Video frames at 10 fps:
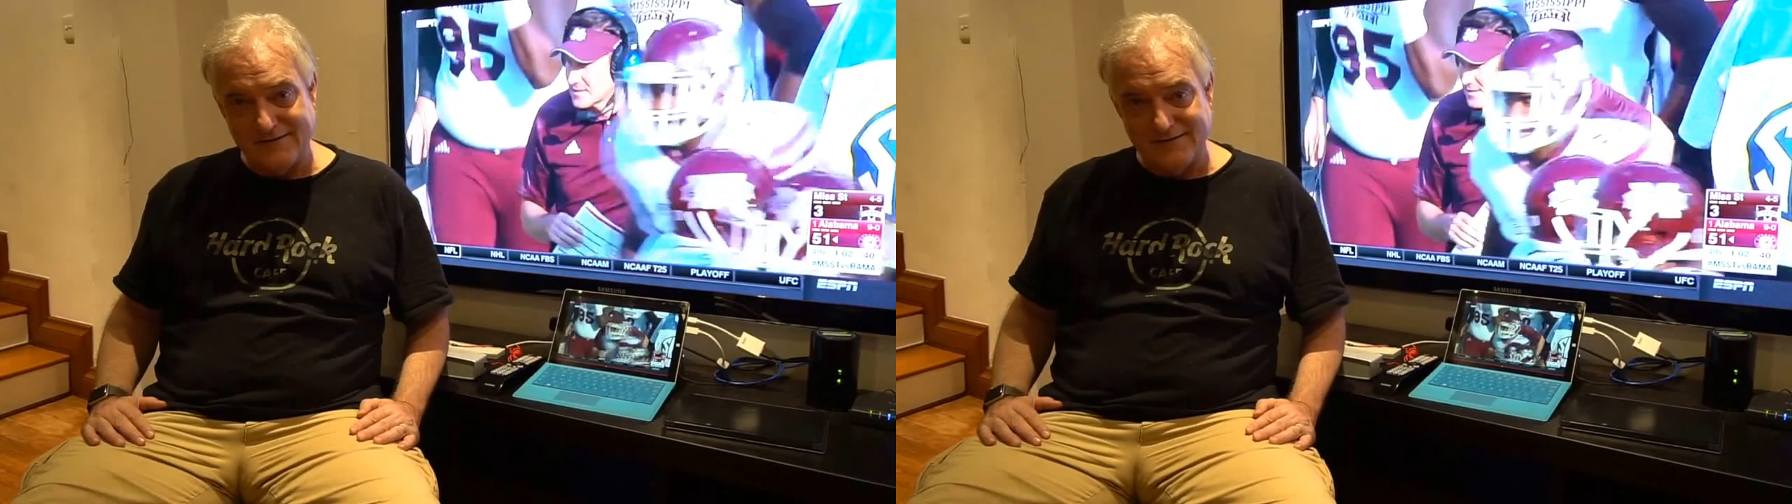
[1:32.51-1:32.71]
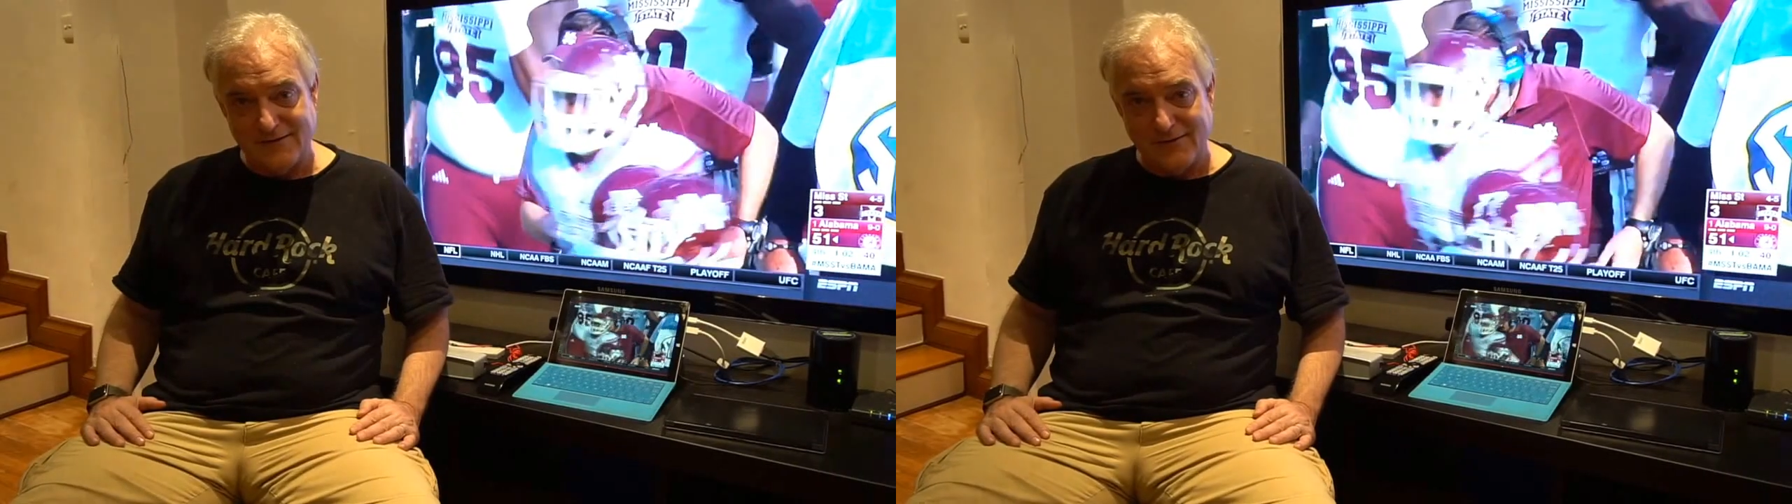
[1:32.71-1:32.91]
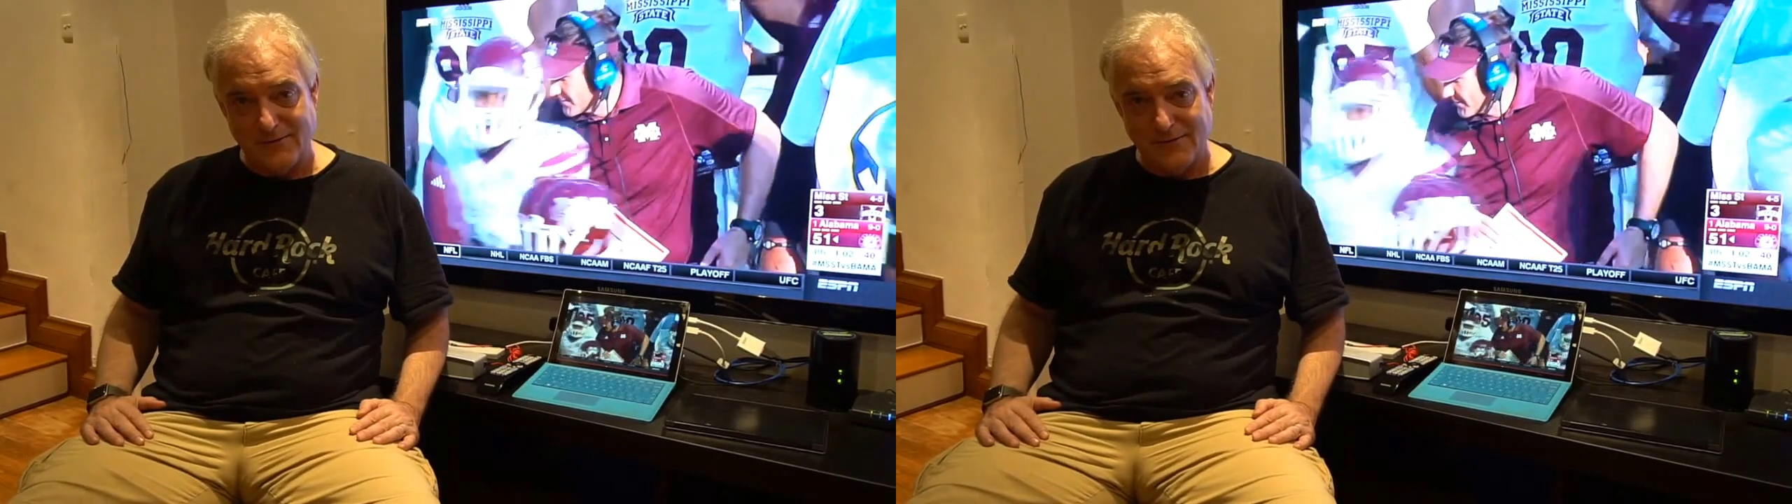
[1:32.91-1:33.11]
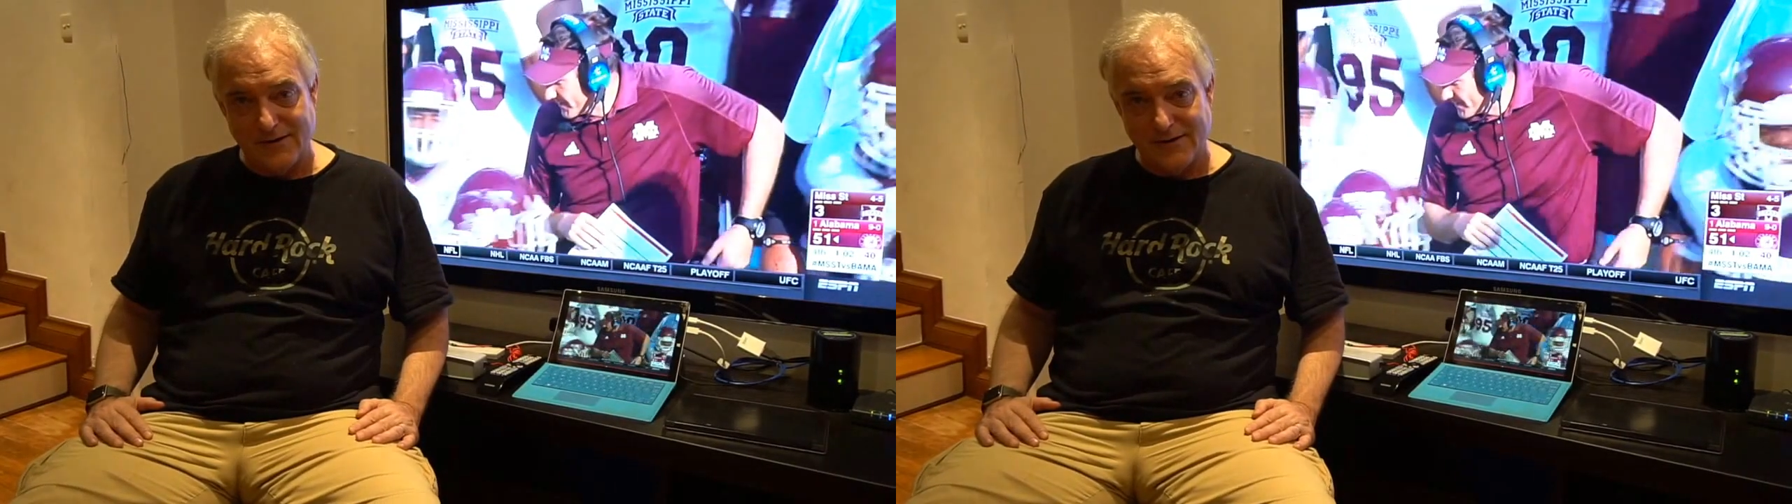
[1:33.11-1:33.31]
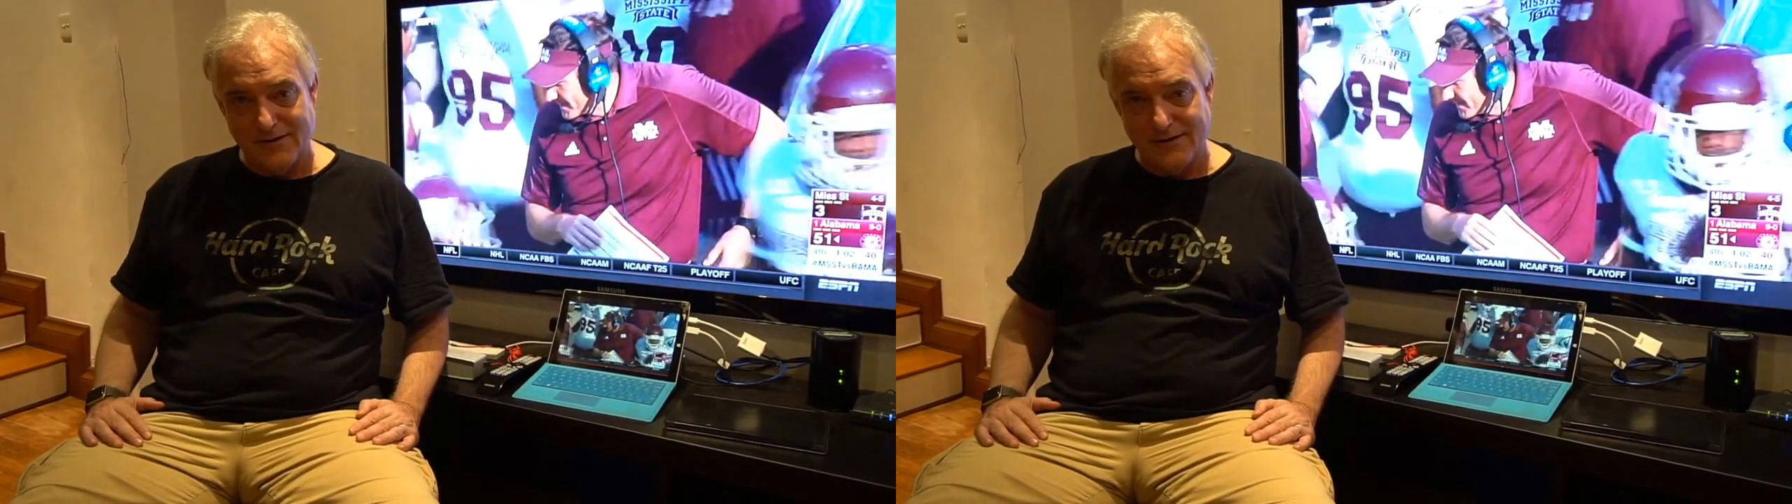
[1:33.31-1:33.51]

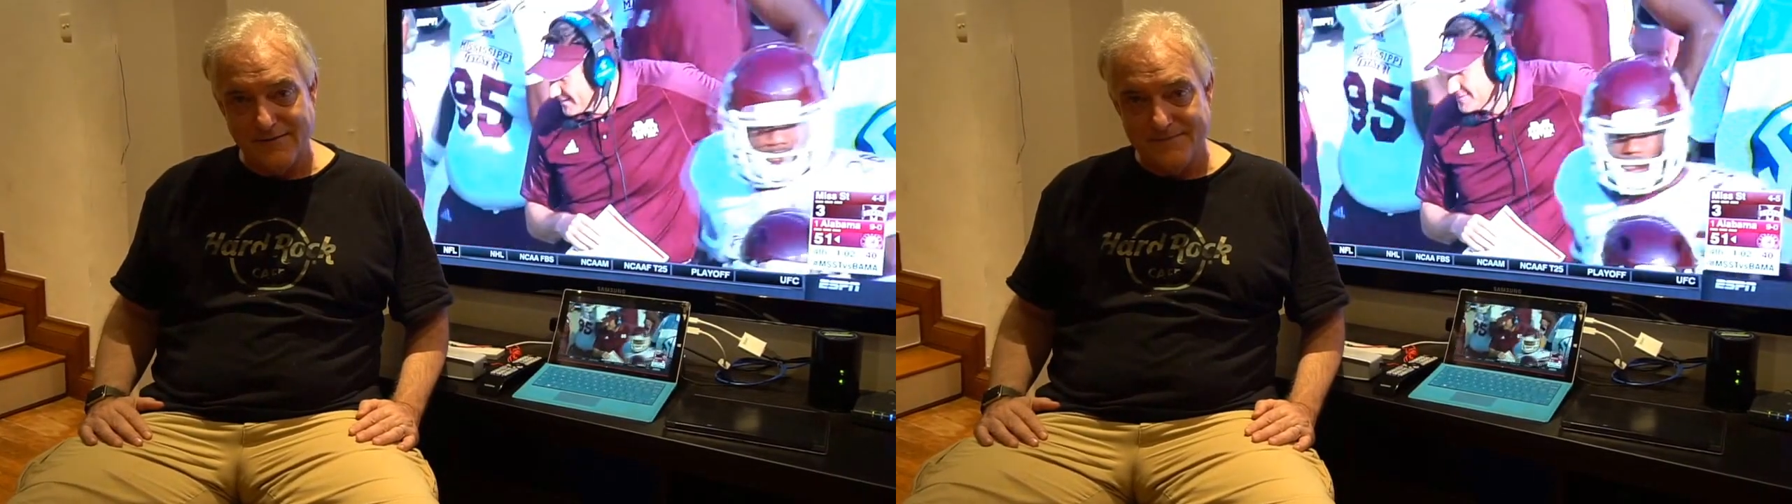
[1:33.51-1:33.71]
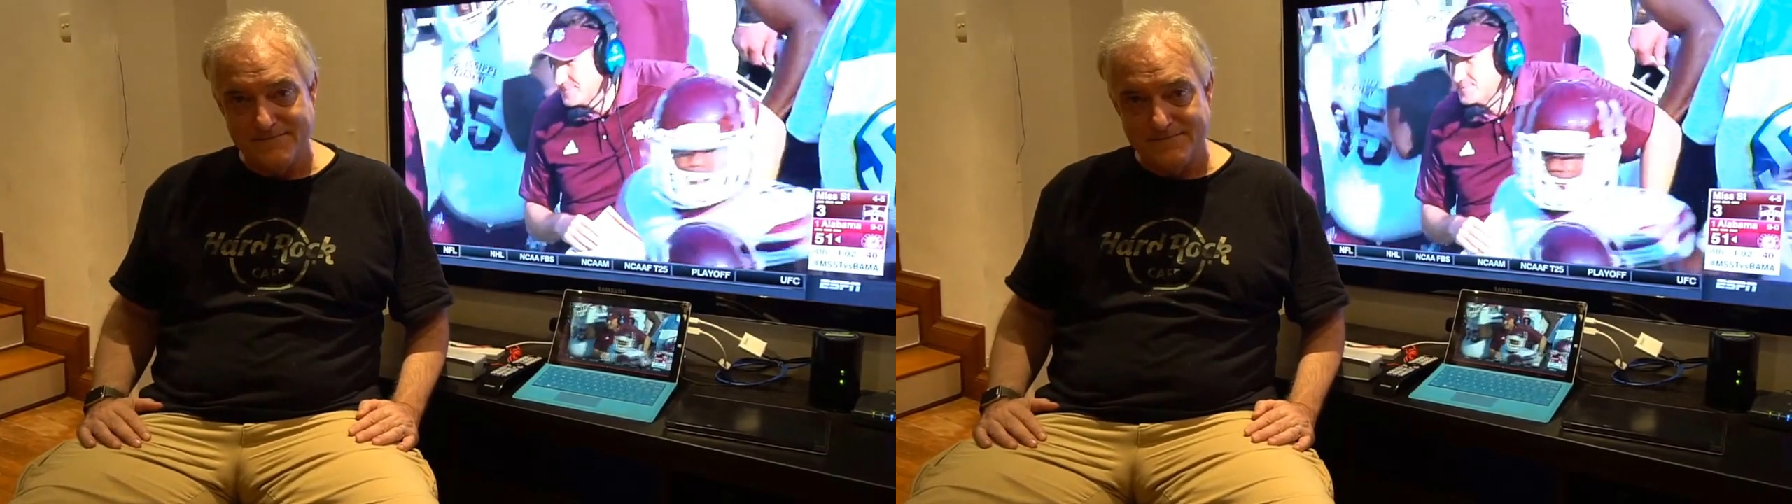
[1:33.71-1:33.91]
So